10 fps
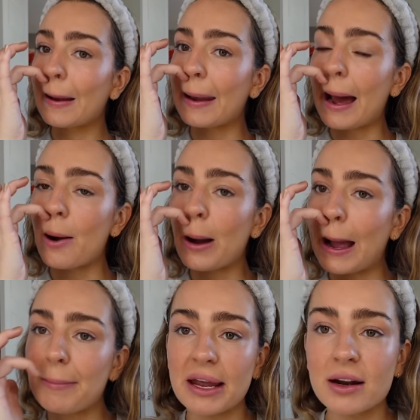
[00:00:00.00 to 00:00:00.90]
Now,
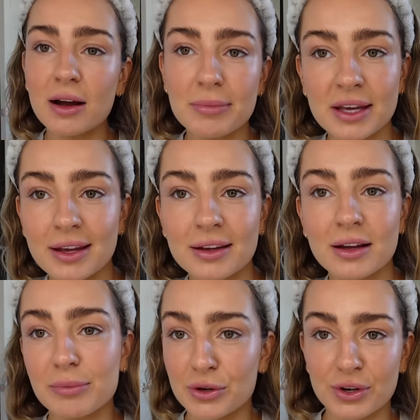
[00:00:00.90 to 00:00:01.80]
I may not be
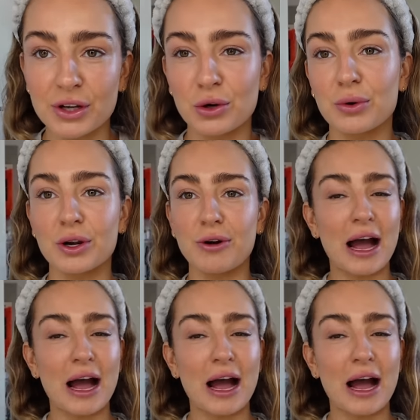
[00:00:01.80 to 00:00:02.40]
a beauty guru.